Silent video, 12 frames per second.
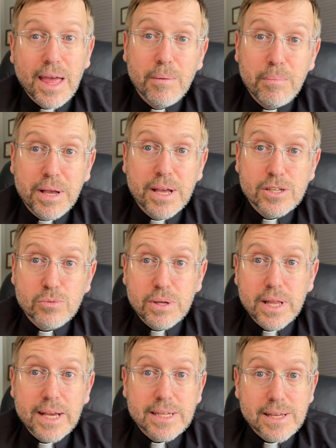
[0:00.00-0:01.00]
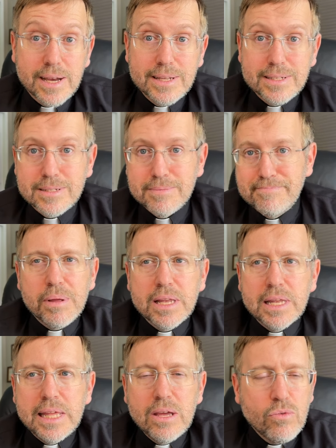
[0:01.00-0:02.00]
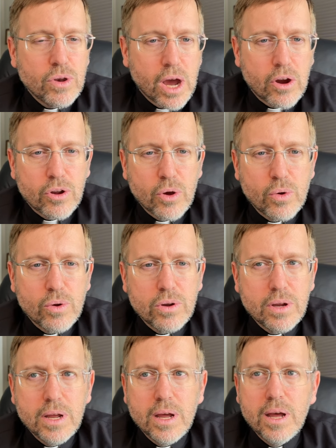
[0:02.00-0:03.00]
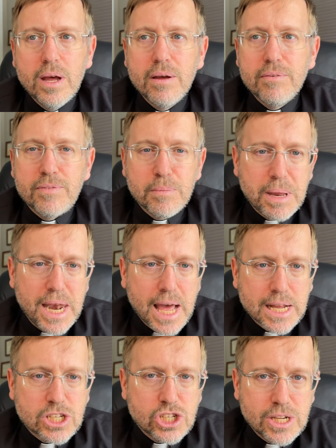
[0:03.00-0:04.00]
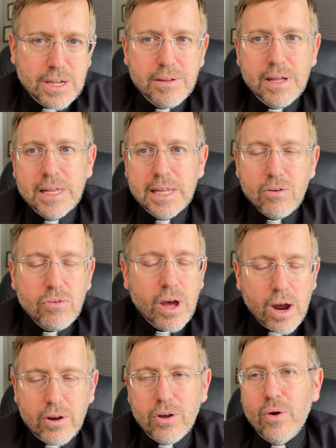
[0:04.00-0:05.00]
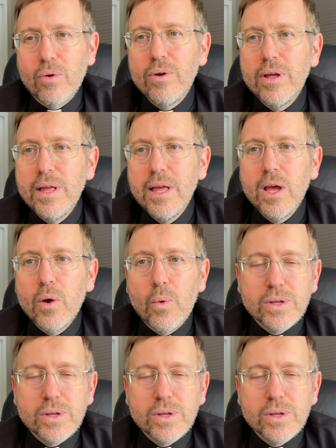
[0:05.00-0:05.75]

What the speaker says: because we like science. Leonardo Fibonacci. Leonardo was